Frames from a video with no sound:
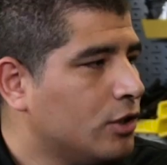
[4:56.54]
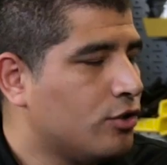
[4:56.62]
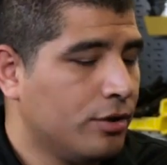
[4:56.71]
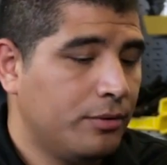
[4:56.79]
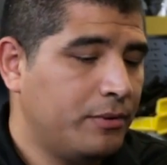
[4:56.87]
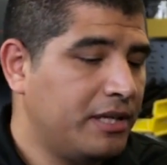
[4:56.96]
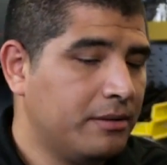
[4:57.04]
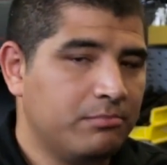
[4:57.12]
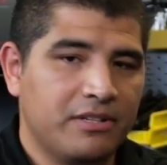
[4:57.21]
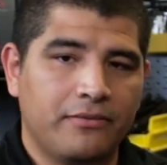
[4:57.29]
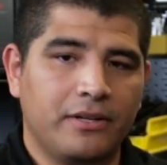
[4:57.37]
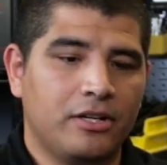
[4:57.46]
Sure, we can
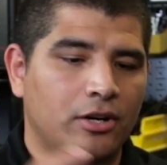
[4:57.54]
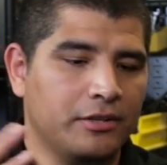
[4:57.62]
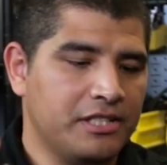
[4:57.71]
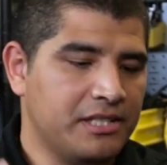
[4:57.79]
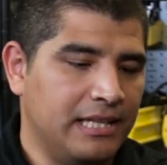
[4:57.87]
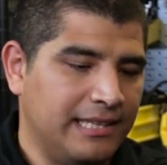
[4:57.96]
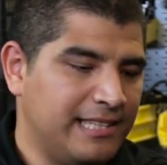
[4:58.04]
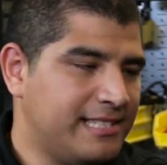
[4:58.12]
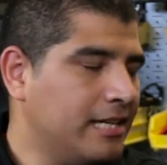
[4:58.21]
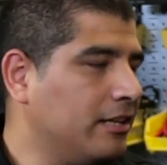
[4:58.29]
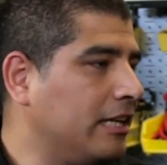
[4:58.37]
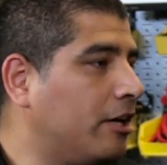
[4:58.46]
definitely call this, let's
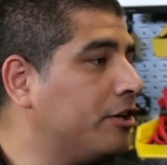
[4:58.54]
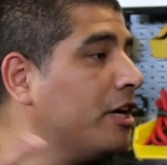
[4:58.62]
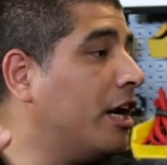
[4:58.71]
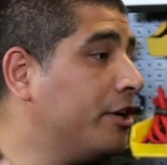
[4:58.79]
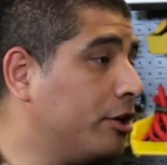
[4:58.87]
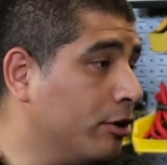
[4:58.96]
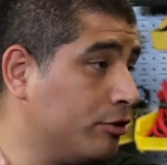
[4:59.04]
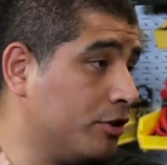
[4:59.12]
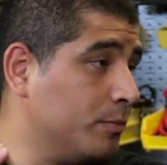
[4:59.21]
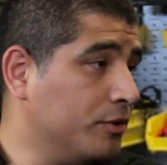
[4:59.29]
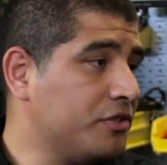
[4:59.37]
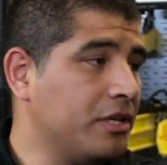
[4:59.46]
say, like our
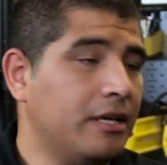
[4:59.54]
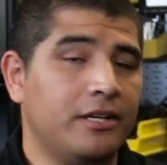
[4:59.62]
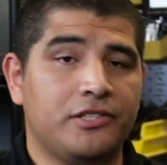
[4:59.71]
non-negotiables.